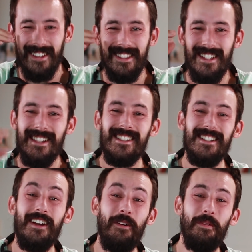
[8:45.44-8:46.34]
This
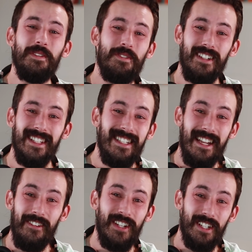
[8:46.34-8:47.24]
is almost really
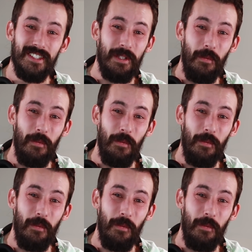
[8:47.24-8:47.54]
difficult to